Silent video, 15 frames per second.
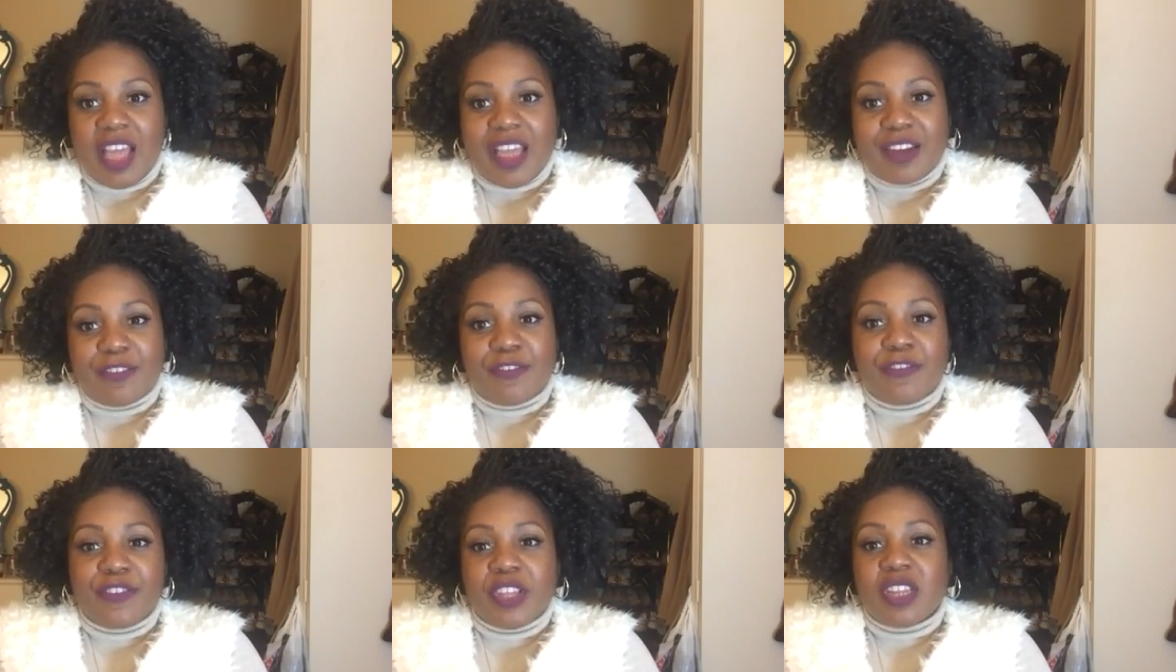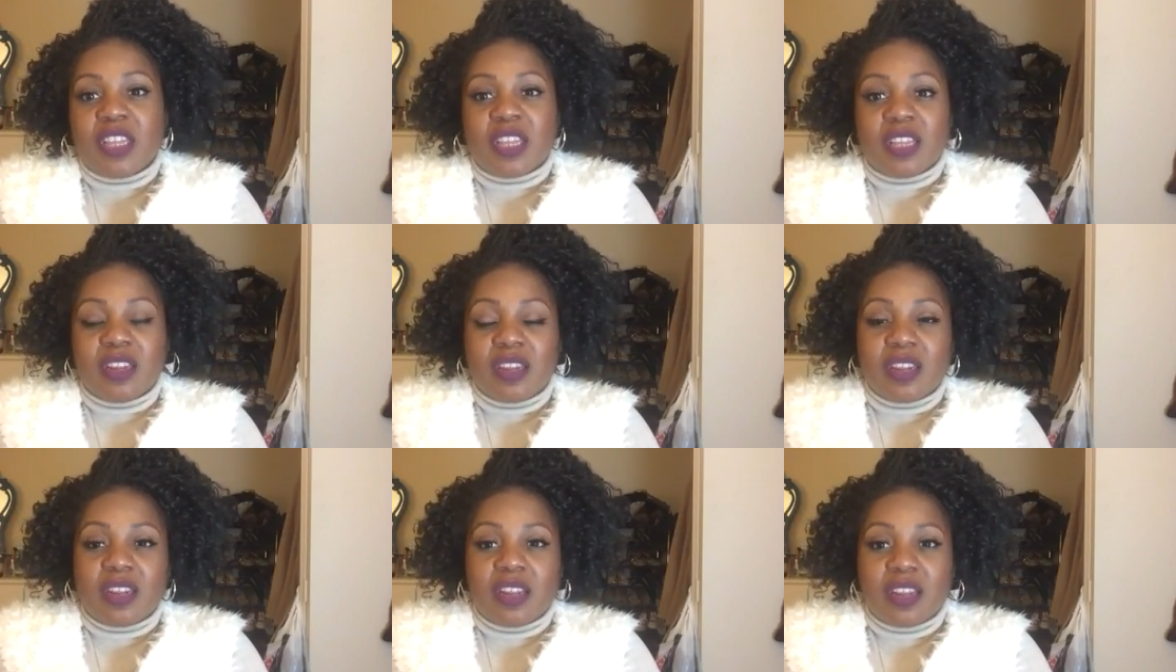i don't feel it
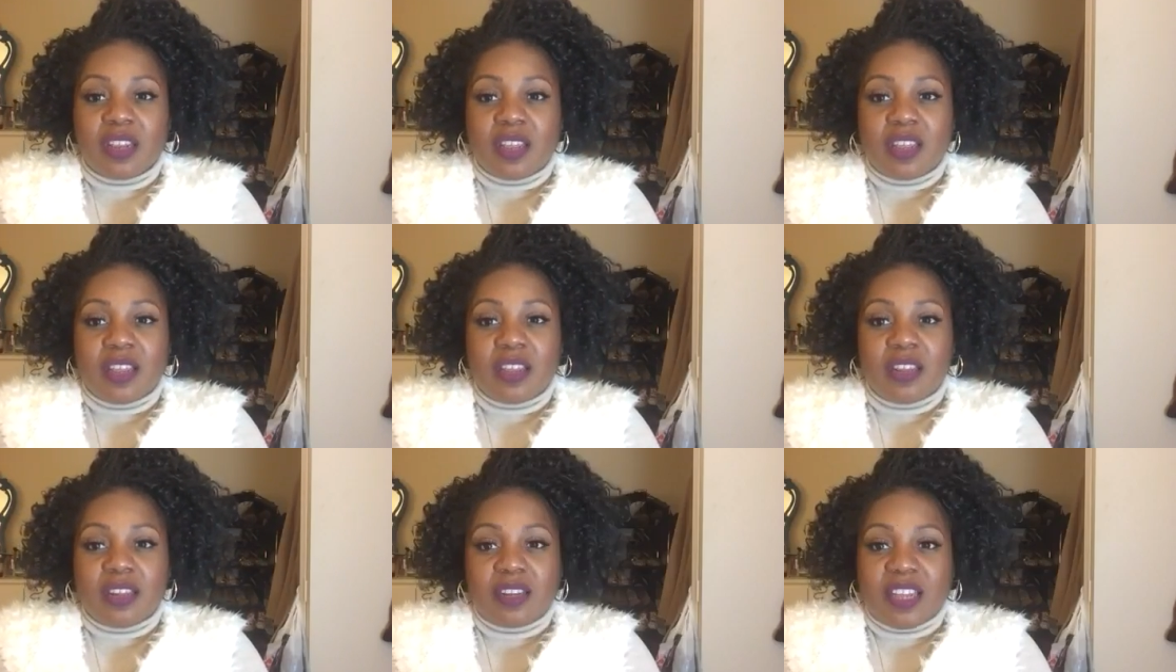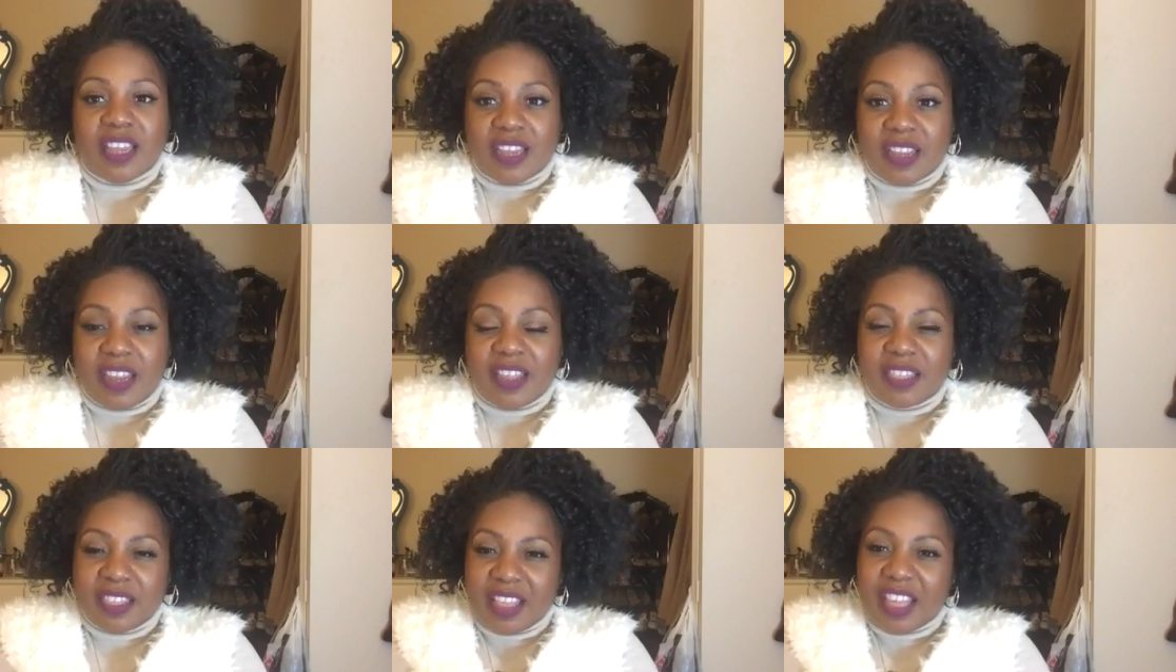like
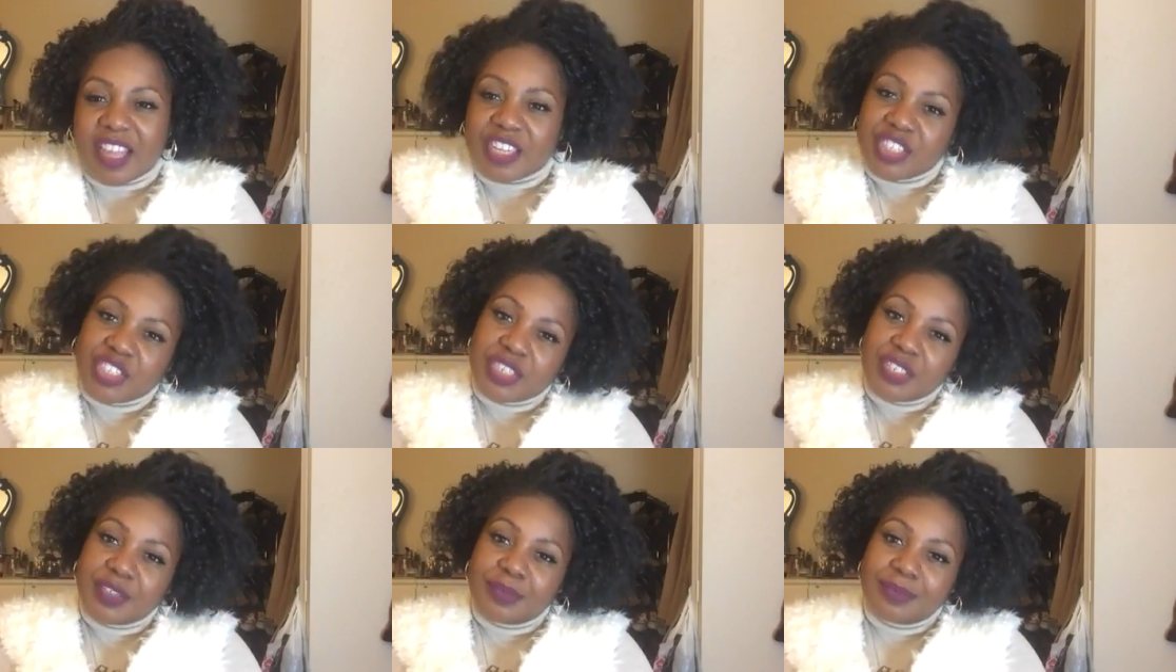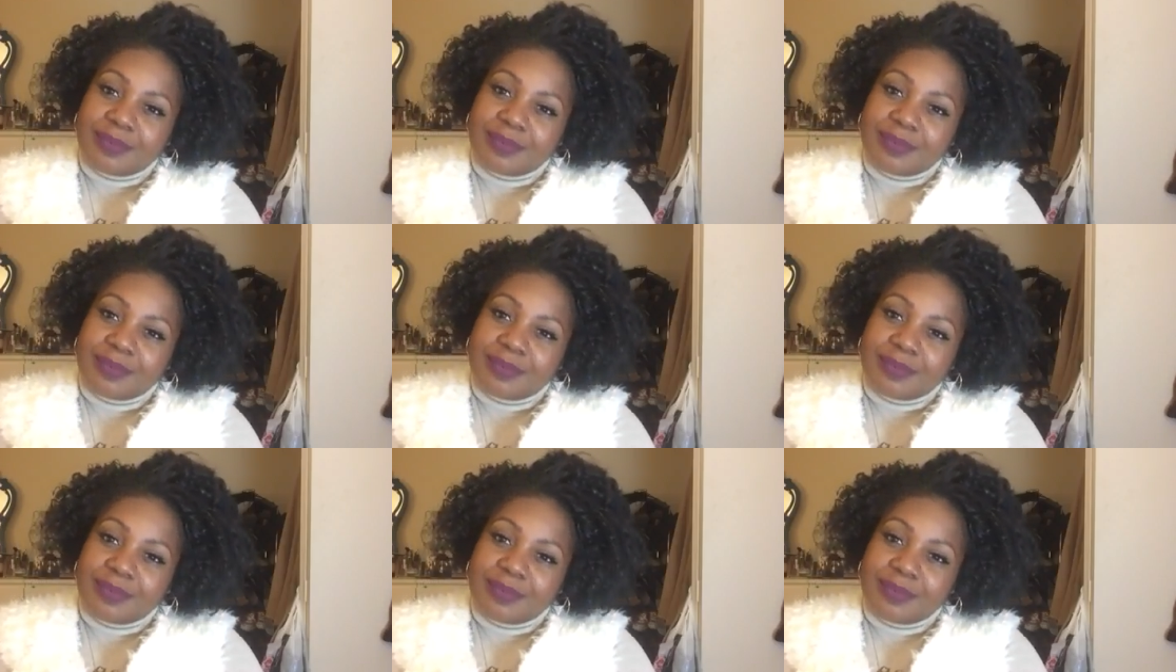i think i should